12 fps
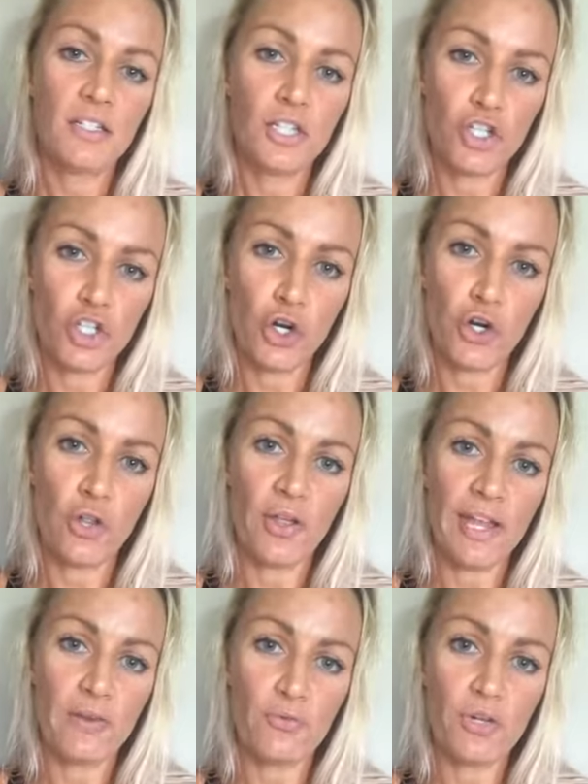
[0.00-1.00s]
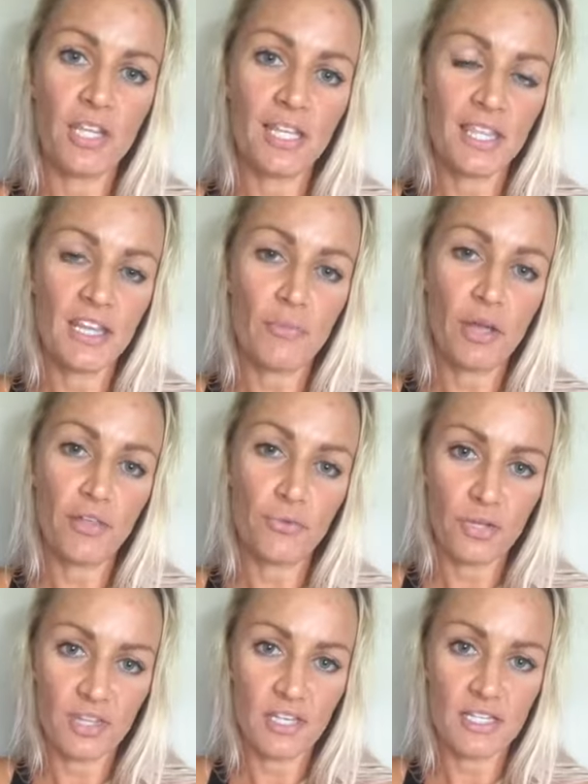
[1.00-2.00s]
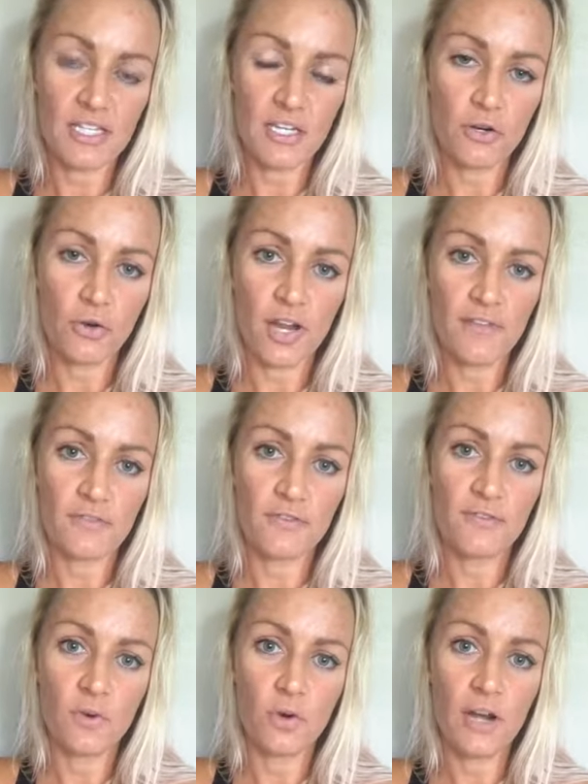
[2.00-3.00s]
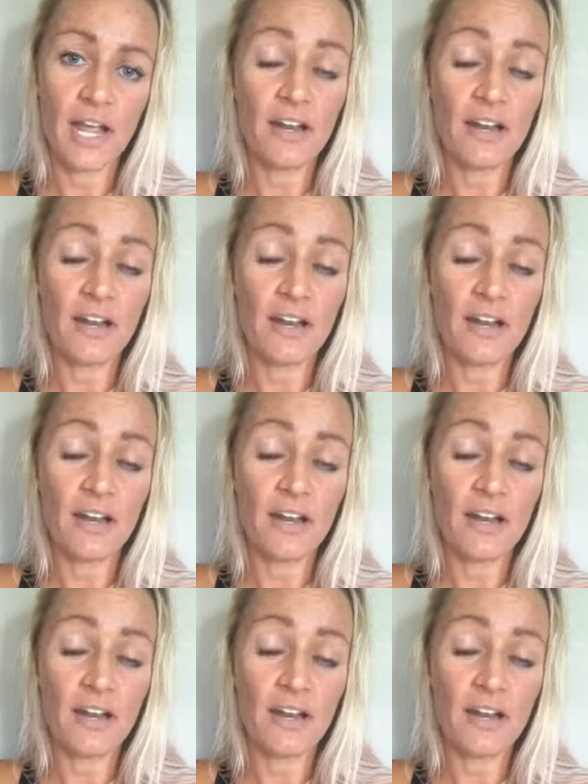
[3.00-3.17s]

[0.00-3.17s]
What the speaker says: to journal and really think about 3 things that you're grateful for.